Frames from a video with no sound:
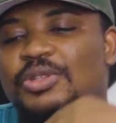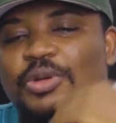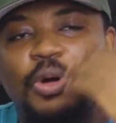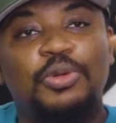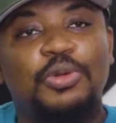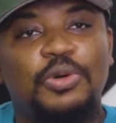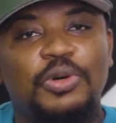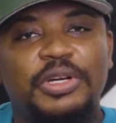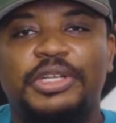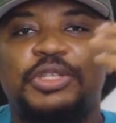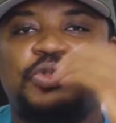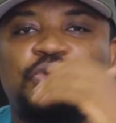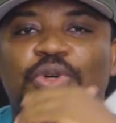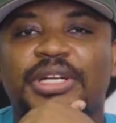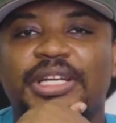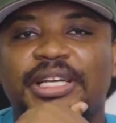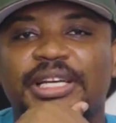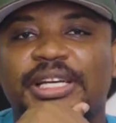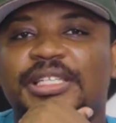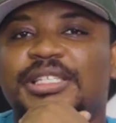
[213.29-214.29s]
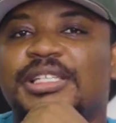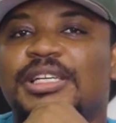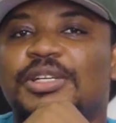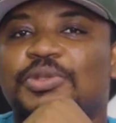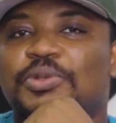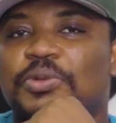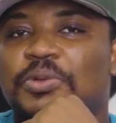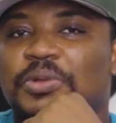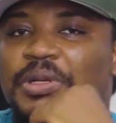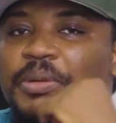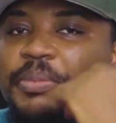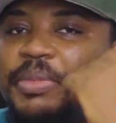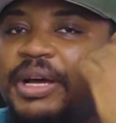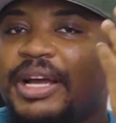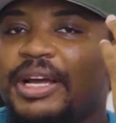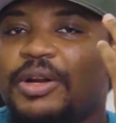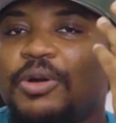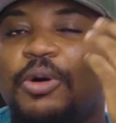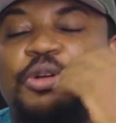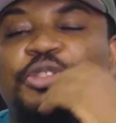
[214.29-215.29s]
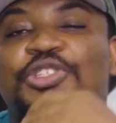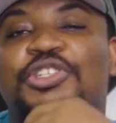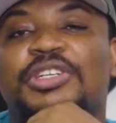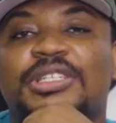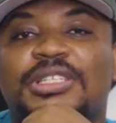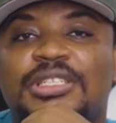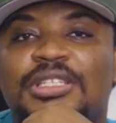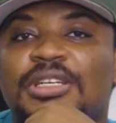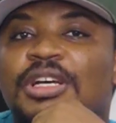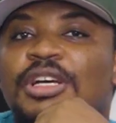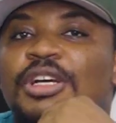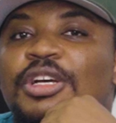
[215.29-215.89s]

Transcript: Although he's 28 years old, the Bayern Ultras